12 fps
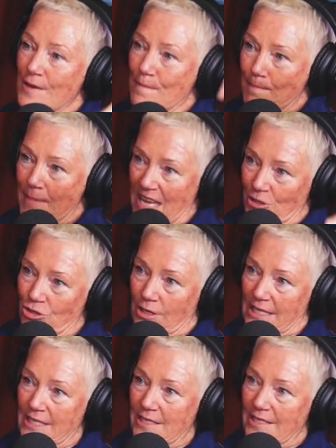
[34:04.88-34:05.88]
the
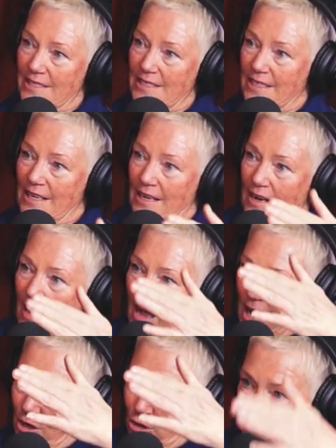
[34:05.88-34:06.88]
mattress
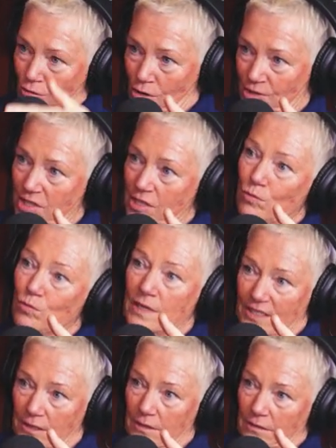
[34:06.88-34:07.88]
across the
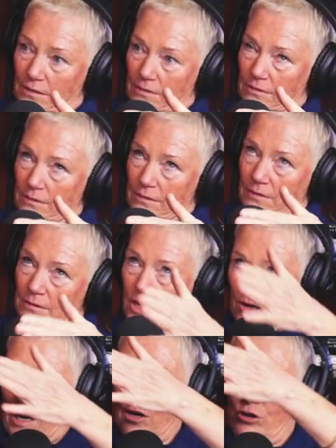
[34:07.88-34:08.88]
width, no,
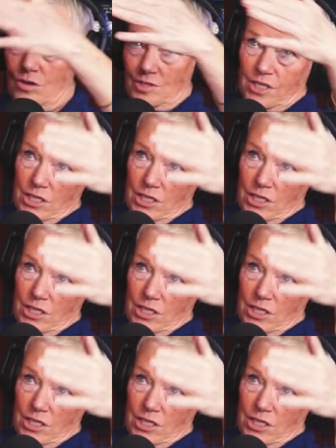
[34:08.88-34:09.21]
across